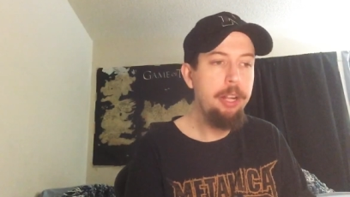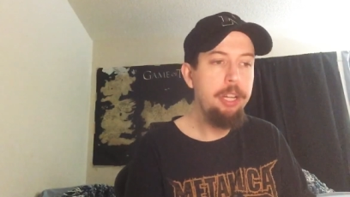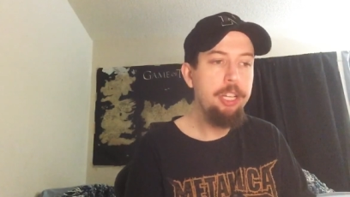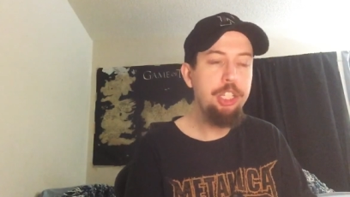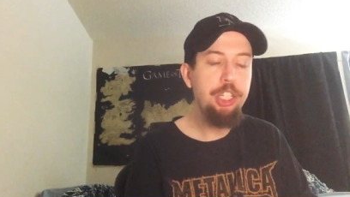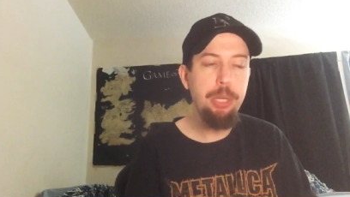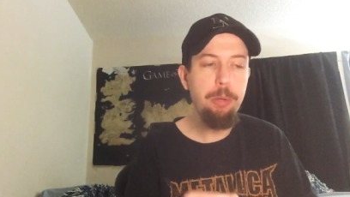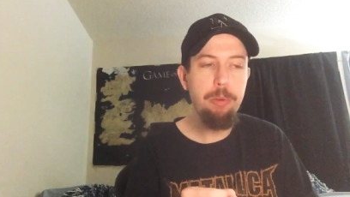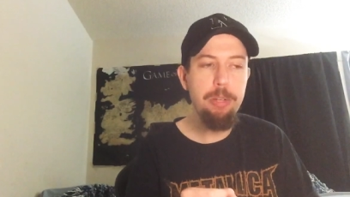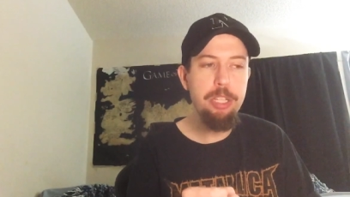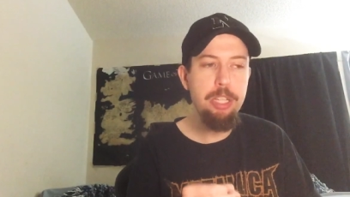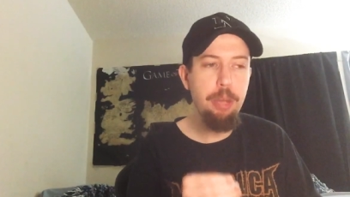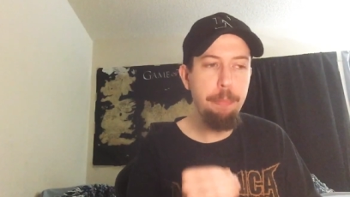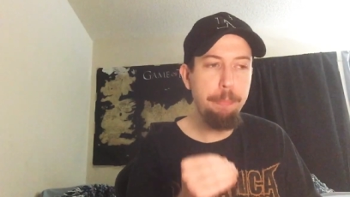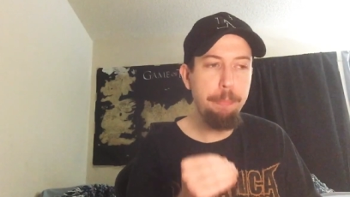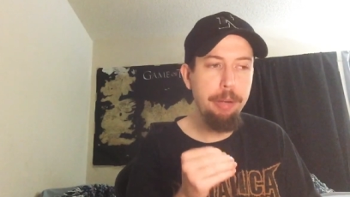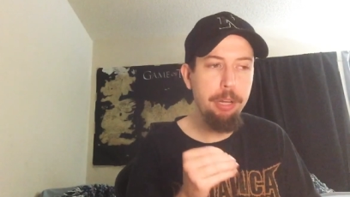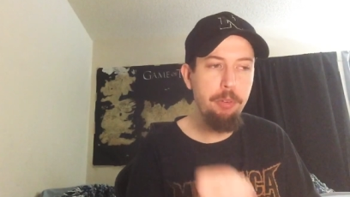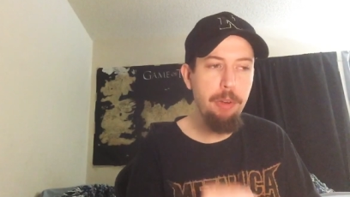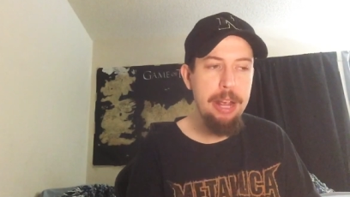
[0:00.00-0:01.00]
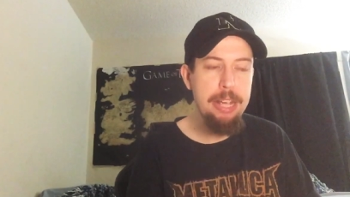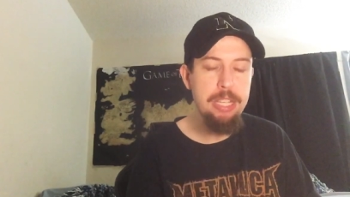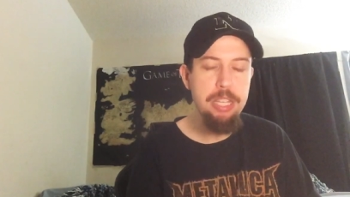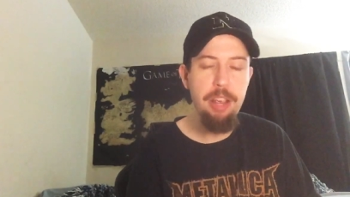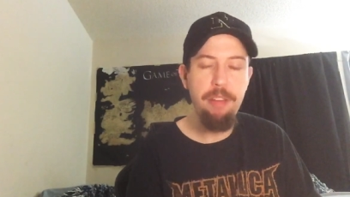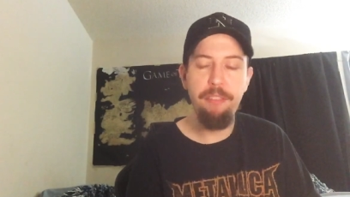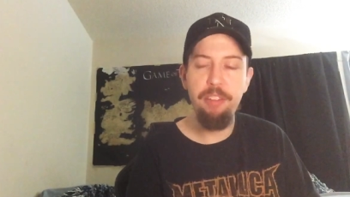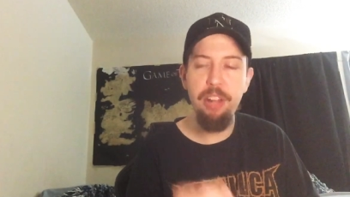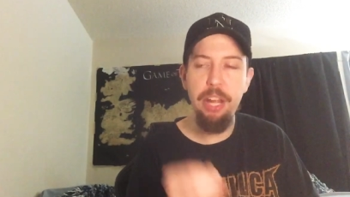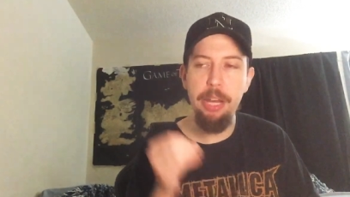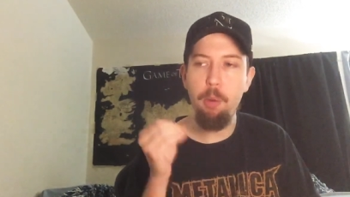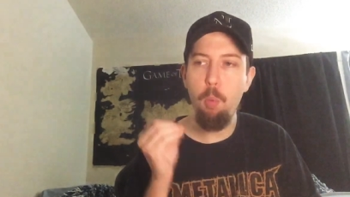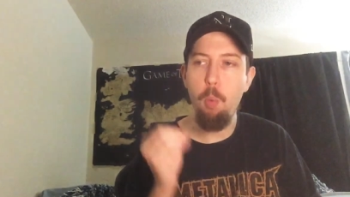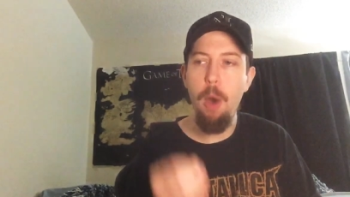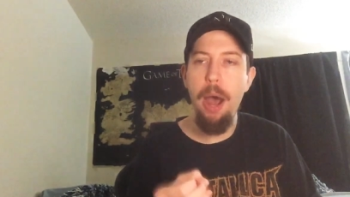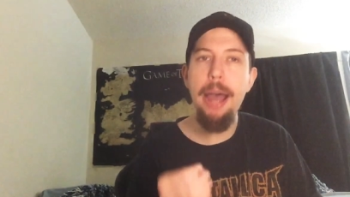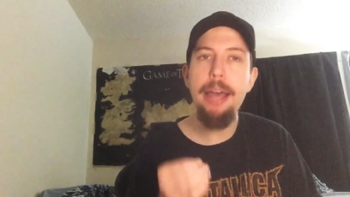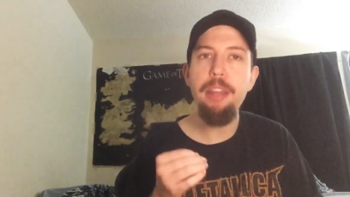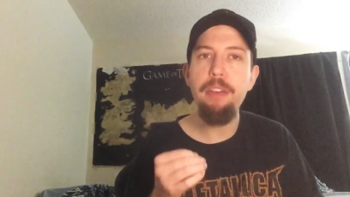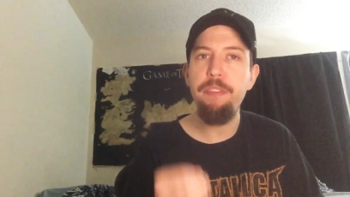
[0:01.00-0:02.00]
She was the progressive, like,
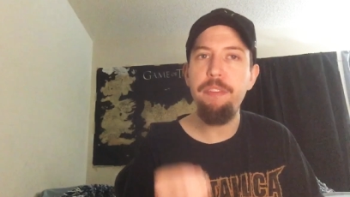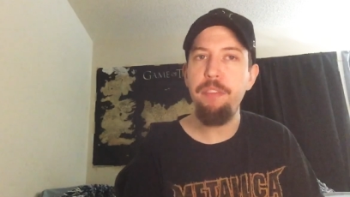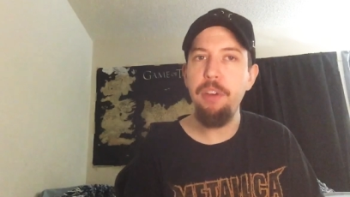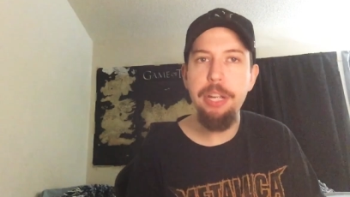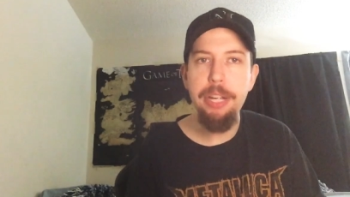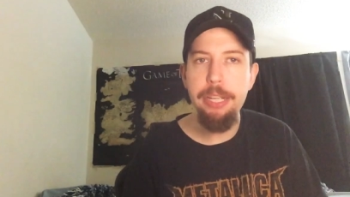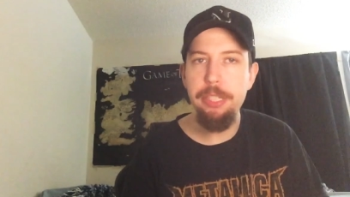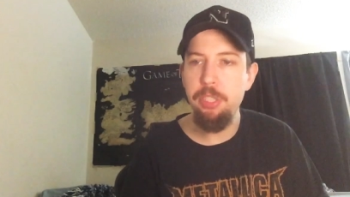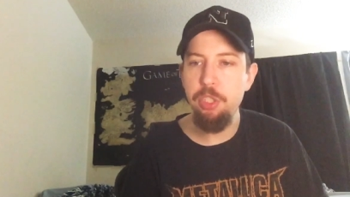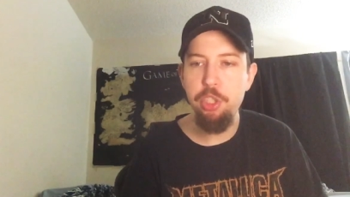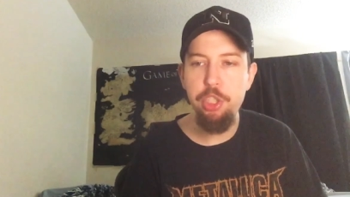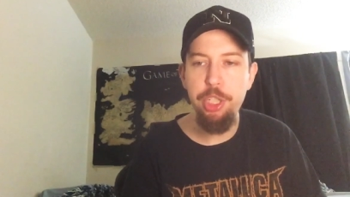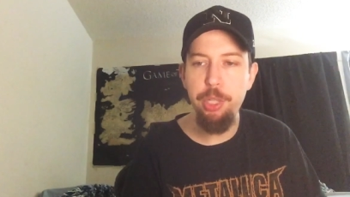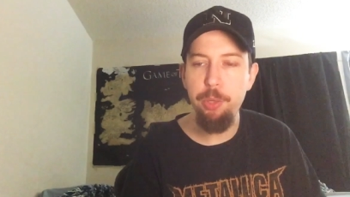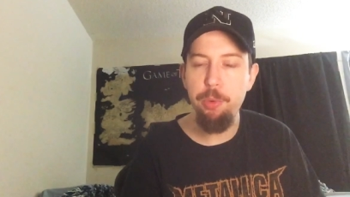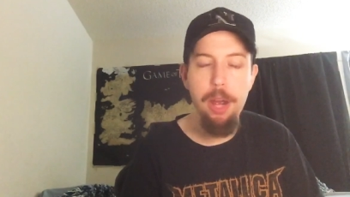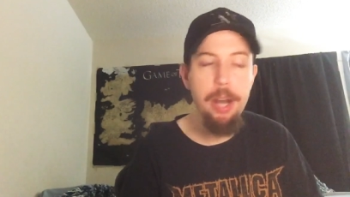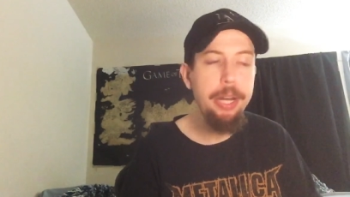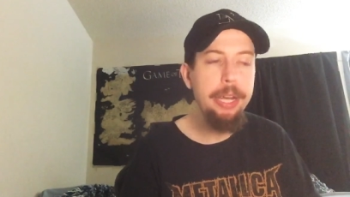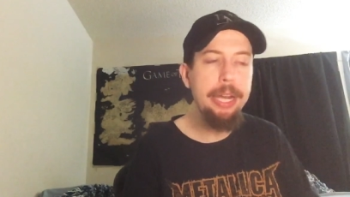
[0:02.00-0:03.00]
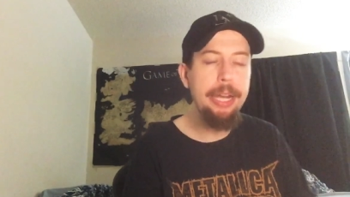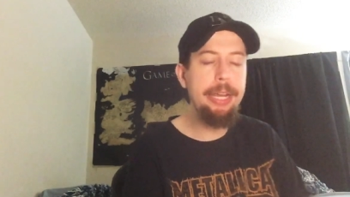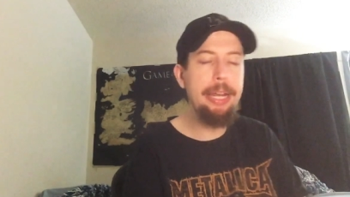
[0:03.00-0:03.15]
why the fuck isn't she running?